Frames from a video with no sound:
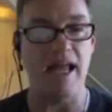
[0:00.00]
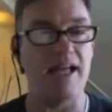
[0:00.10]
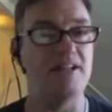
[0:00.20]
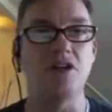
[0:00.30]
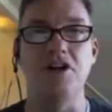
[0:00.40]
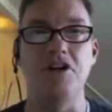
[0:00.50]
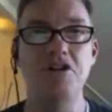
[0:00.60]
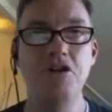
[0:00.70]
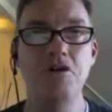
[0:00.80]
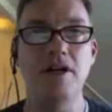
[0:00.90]
I can start a
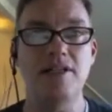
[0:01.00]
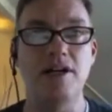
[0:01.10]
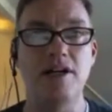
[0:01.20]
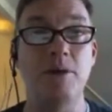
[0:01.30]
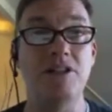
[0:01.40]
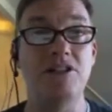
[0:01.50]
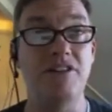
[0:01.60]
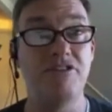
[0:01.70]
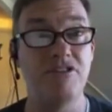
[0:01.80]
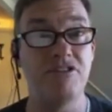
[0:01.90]
new Excel spreadsheet
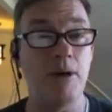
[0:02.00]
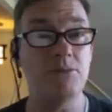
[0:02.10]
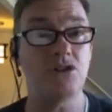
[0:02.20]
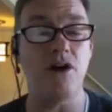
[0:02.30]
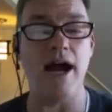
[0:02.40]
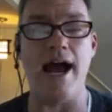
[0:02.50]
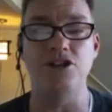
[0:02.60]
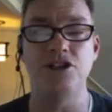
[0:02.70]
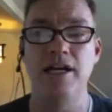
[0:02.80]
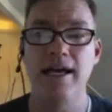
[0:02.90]
from
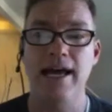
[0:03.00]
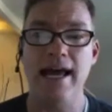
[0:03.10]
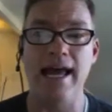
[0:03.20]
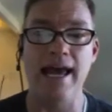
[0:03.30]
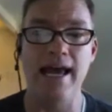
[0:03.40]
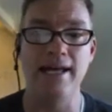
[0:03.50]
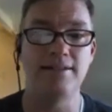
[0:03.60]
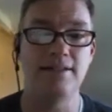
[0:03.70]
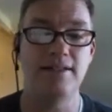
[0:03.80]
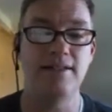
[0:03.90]
scratch
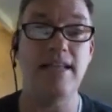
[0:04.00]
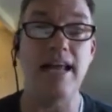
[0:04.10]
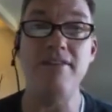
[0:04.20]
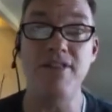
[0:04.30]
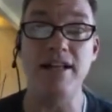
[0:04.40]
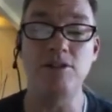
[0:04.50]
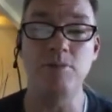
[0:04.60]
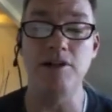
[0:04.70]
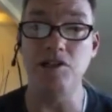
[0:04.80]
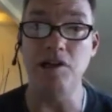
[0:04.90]
and save that
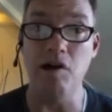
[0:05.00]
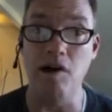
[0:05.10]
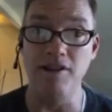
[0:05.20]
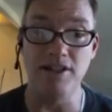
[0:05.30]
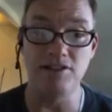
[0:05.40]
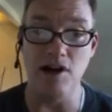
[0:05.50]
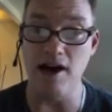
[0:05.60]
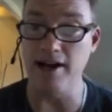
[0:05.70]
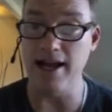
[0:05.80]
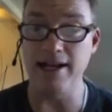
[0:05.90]
spreadsheet on this
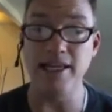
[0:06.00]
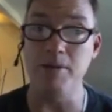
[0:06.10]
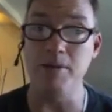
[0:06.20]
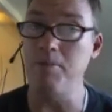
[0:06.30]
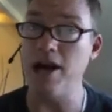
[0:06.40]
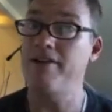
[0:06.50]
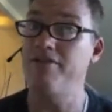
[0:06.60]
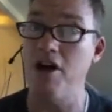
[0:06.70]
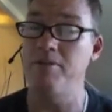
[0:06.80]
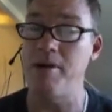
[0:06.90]
thought and keep track
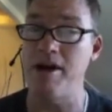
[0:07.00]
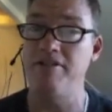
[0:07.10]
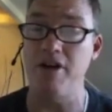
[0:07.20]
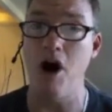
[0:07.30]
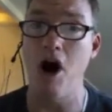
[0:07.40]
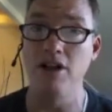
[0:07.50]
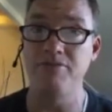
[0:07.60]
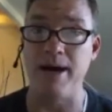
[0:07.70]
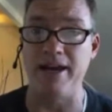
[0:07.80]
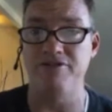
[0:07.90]
of
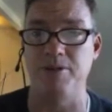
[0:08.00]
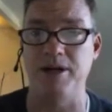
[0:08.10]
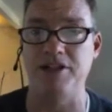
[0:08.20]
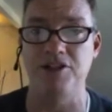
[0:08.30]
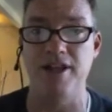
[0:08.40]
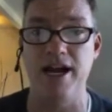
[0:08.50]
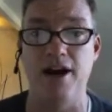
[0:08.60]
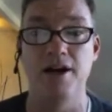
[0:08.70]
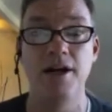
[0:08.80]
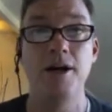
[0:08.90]
all of my information
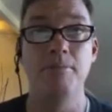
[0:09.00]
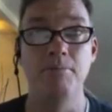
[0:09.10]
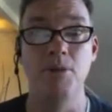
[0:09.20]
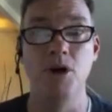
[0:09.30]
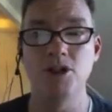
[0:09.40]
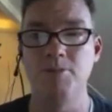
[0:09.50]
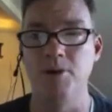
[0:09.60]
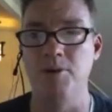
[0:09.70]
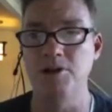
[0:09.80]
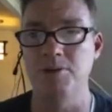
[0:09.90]
there.
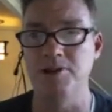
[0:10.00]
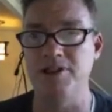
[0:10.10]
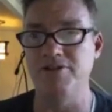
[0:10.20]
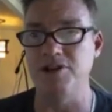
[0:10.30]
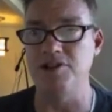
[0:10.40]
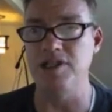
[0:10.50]
Multiple different